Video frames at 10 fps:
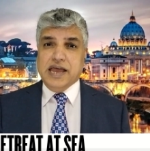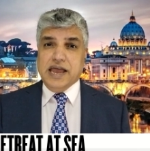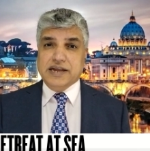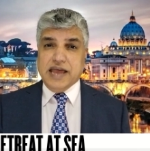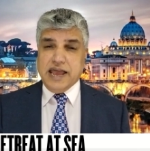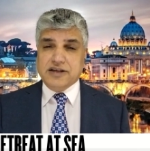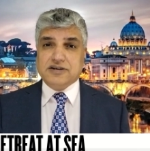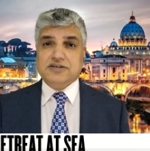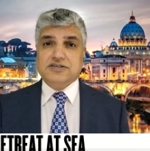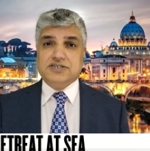in England
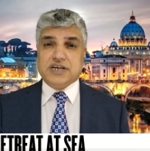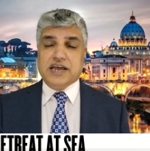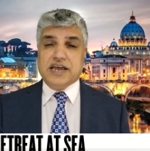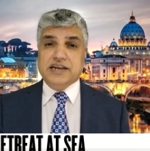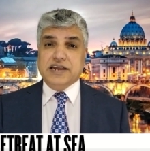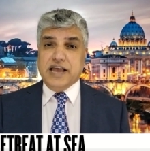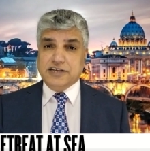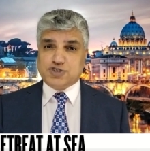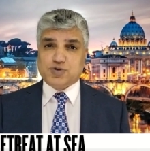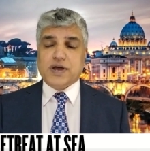England, in
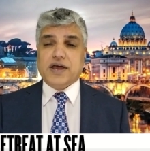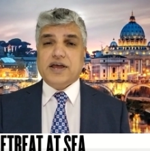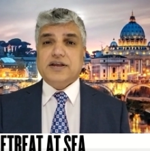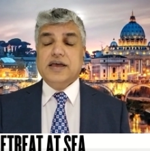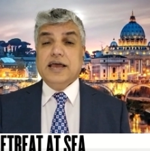Israel.